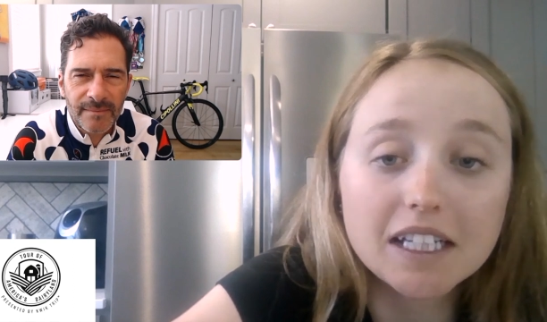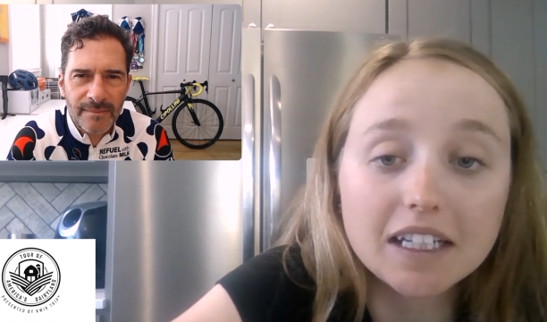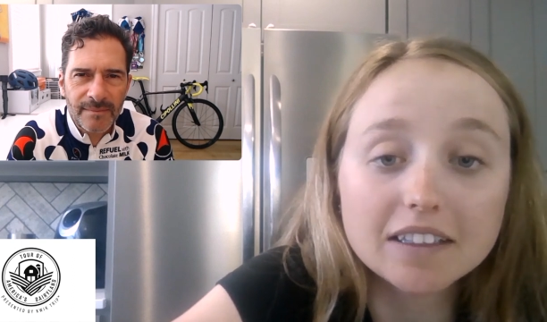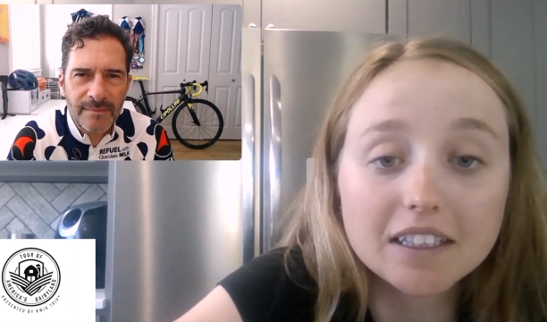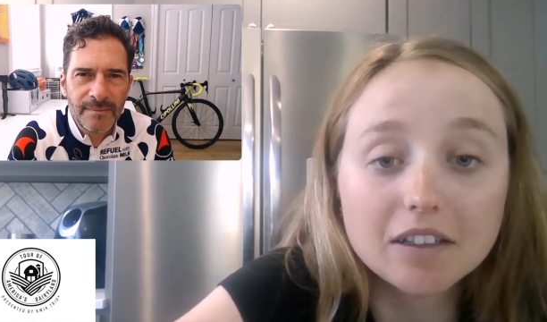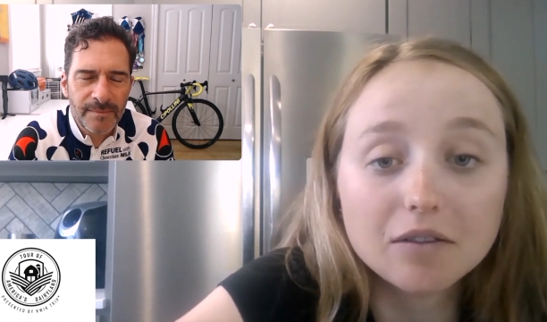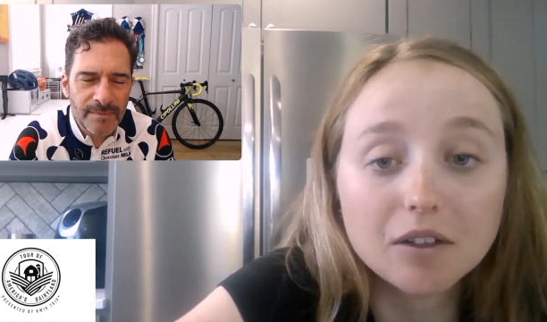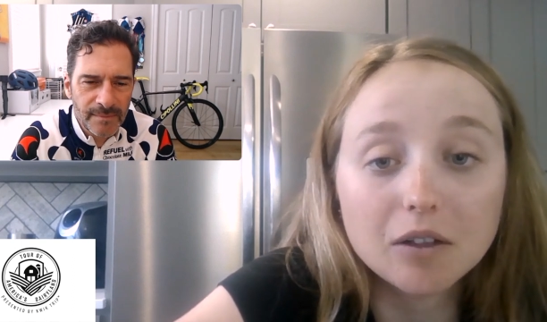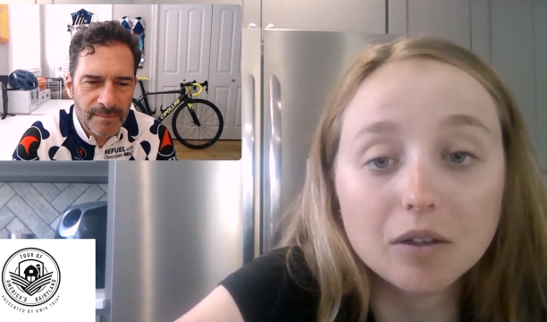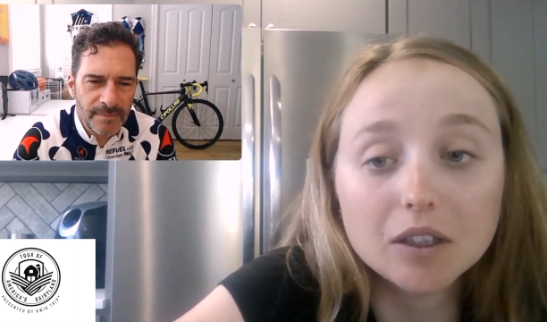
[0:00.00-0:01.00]
Speaker 1: days in a
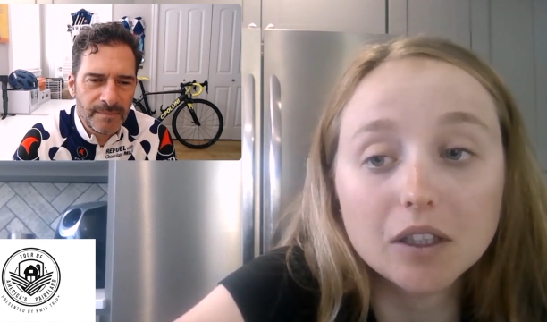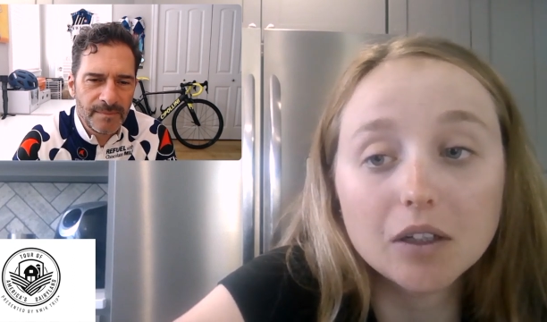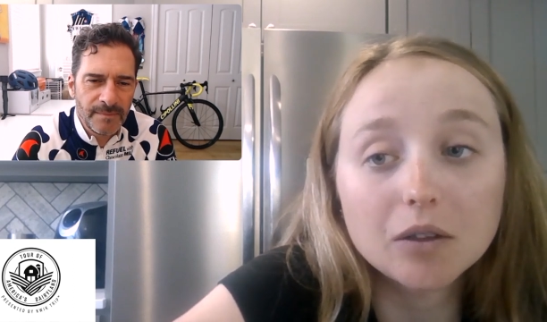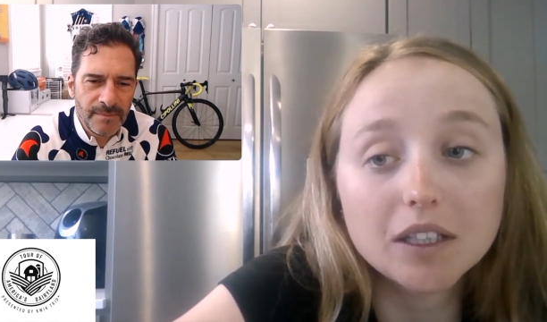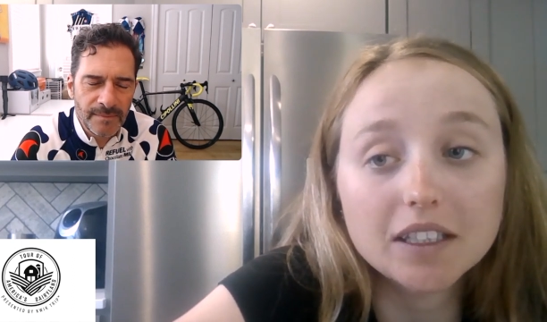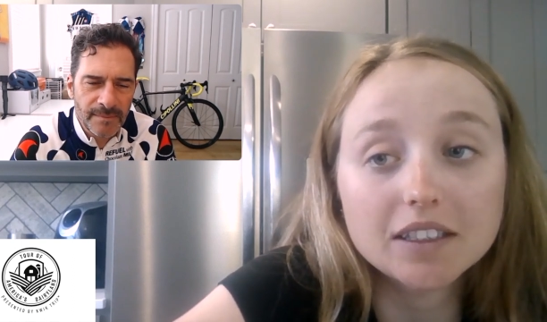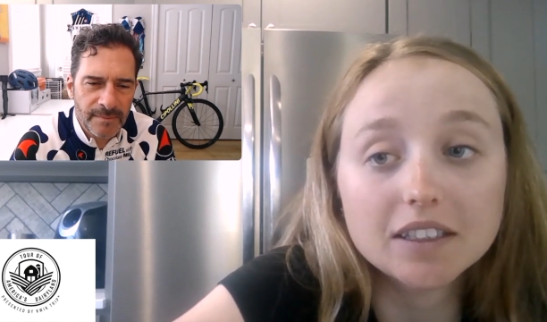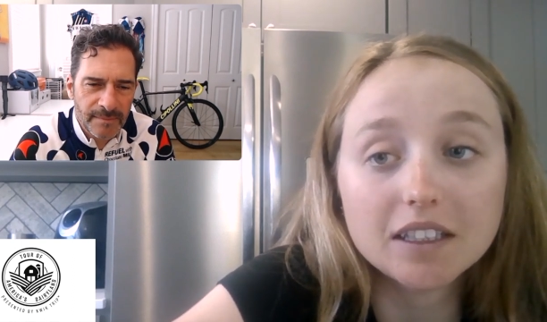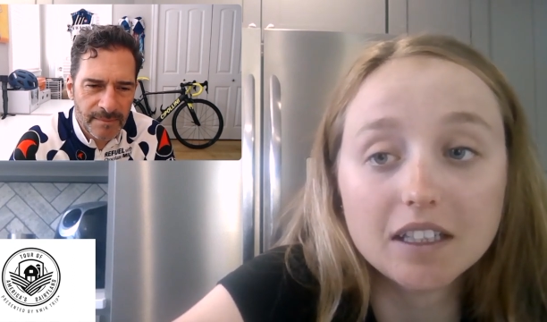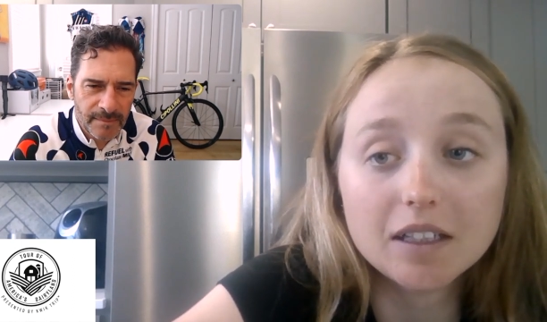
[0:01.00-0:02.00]
row alone
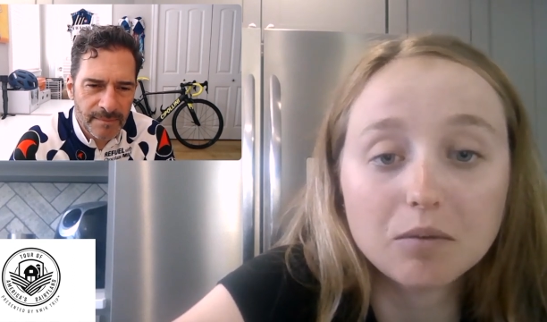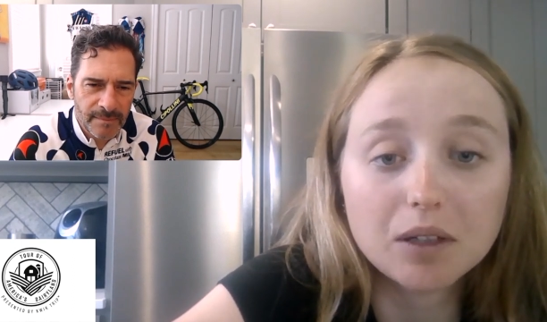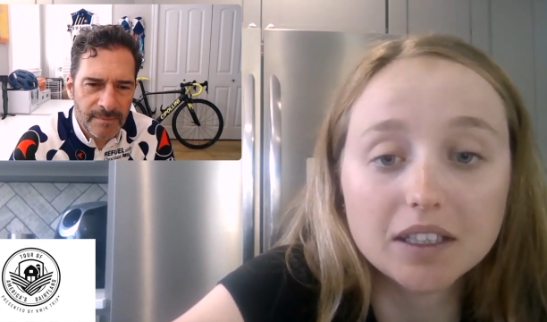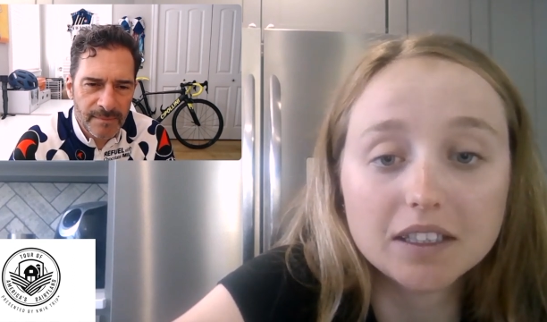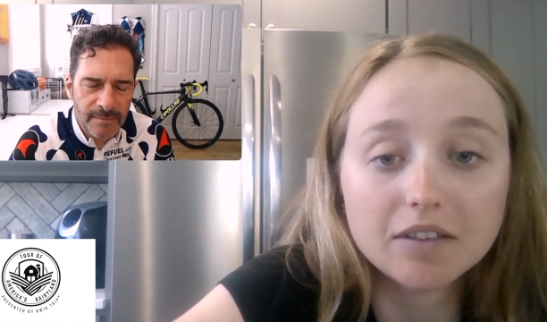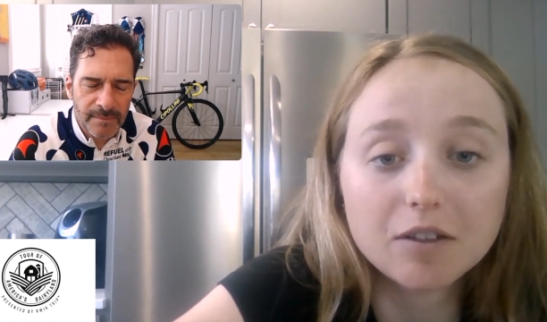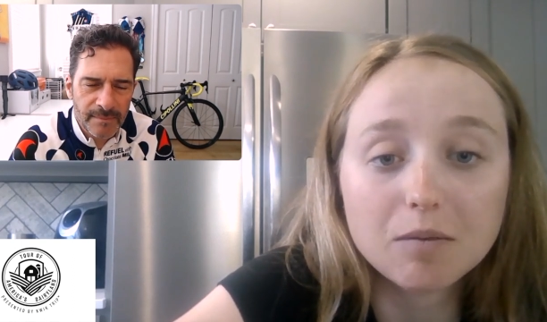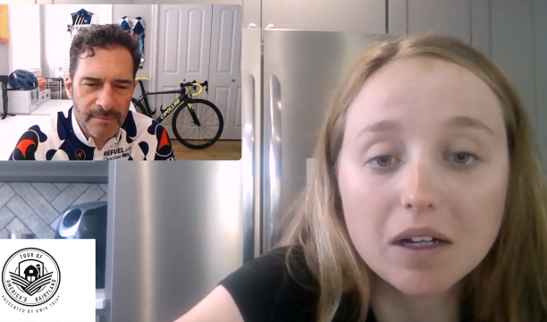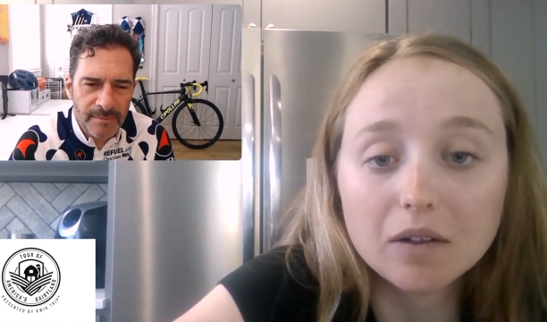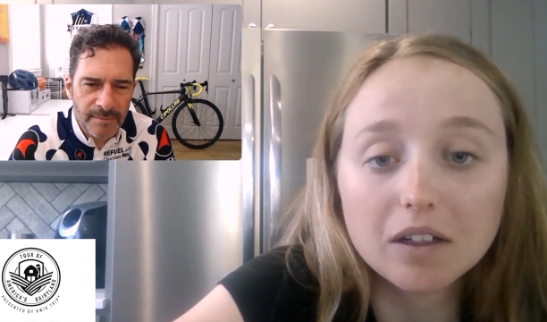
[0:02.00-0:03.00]
is an impressive
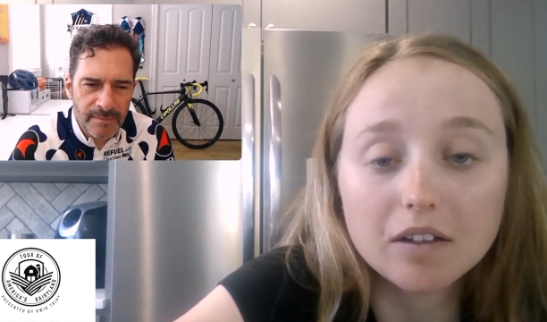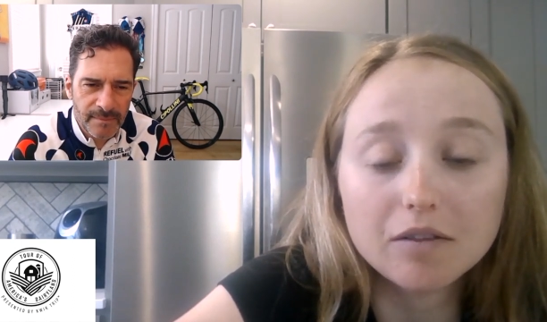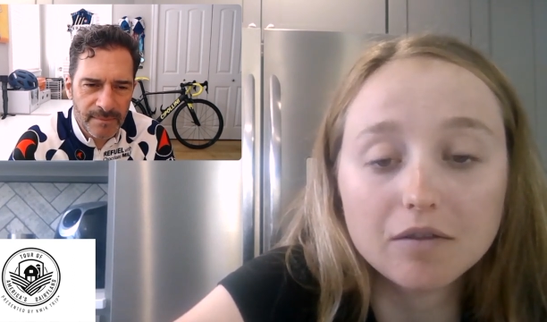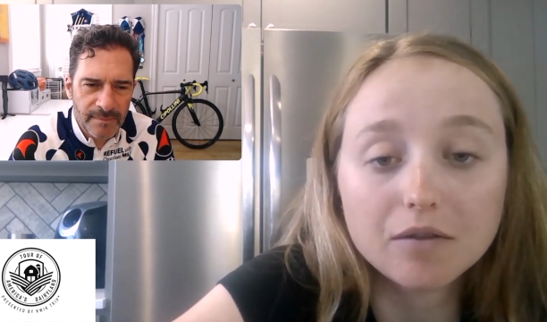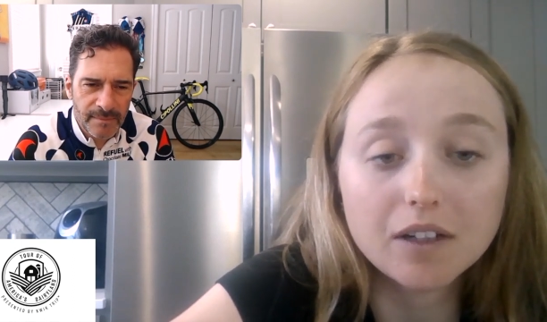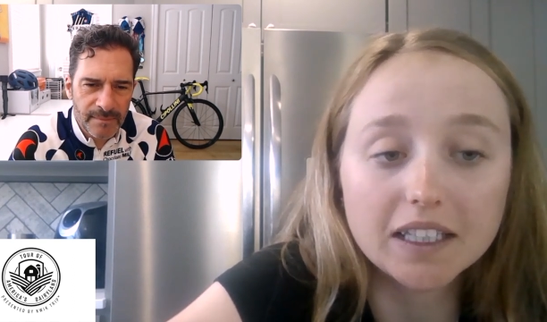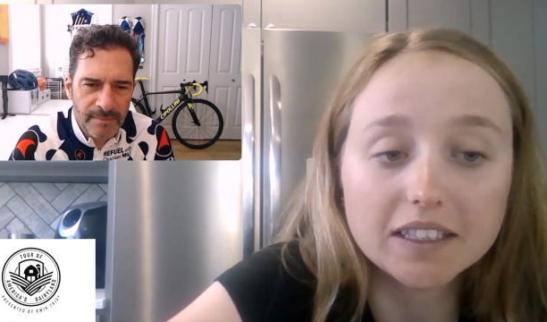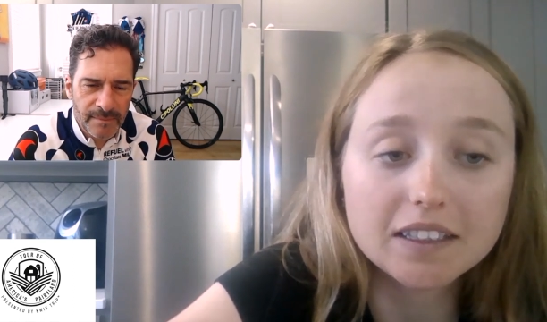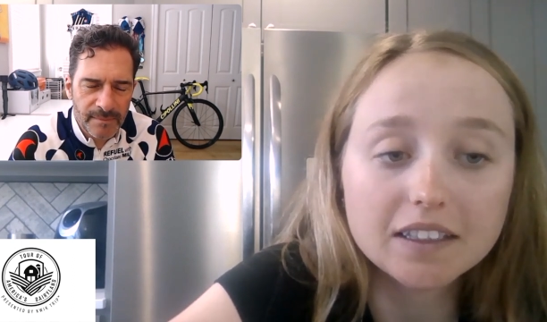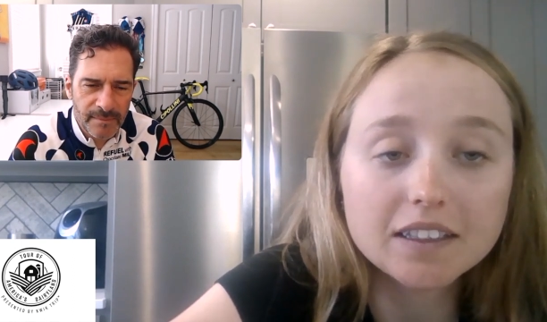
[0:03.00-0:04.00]
amount of
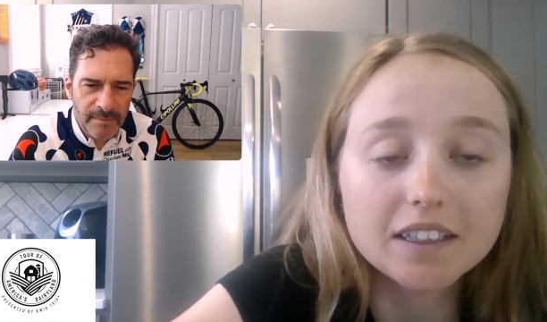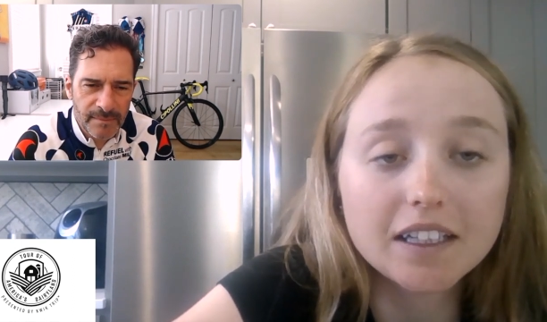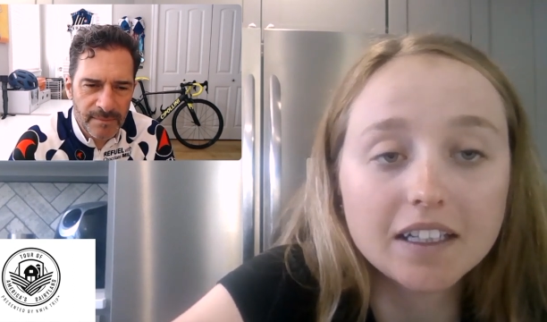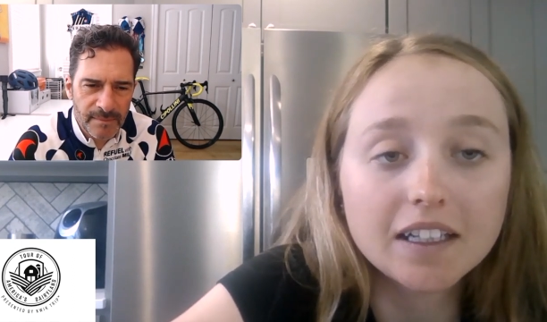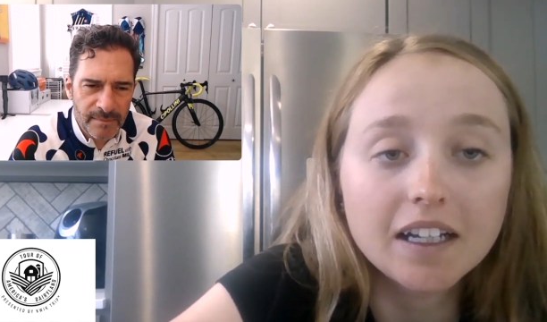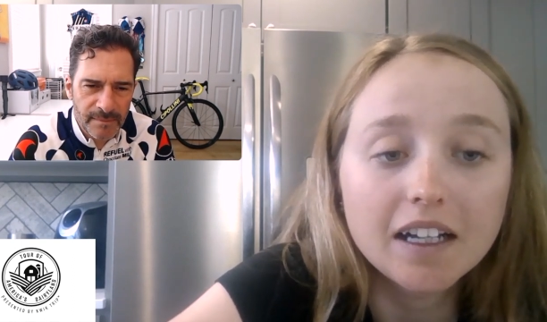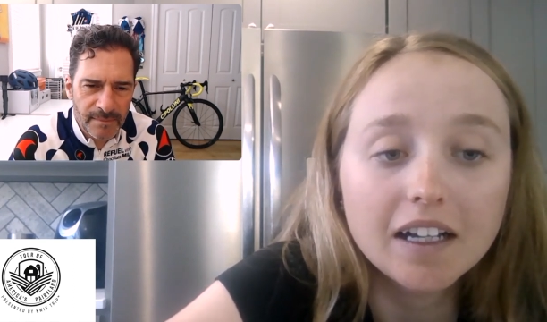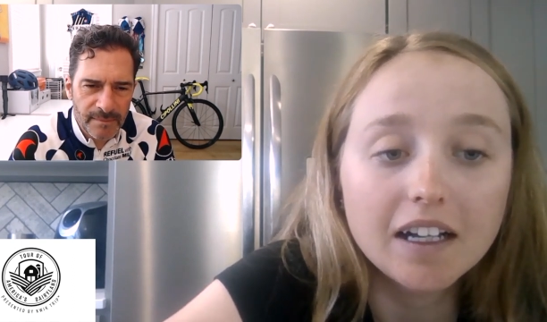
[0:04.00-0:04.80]
races, and